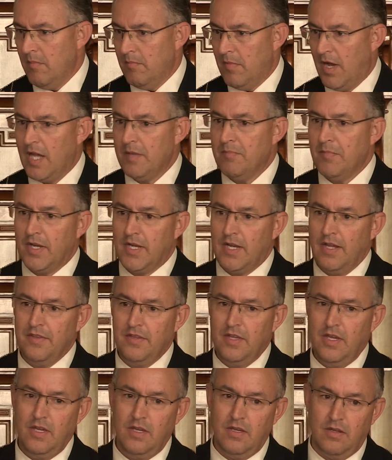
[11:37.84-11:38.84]
Mahatma
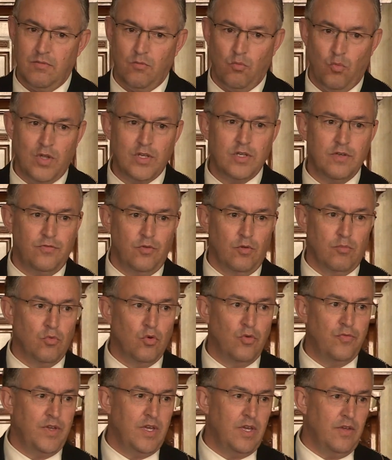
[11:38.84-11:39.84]
Gandhi, a wonderful
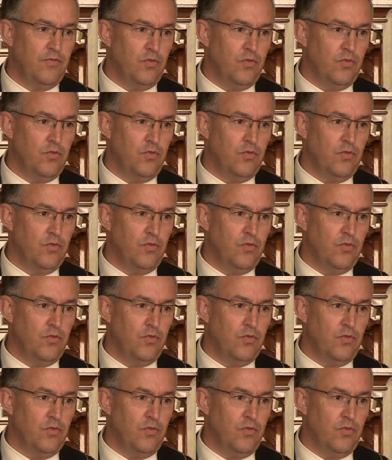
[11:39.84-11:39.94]
movie.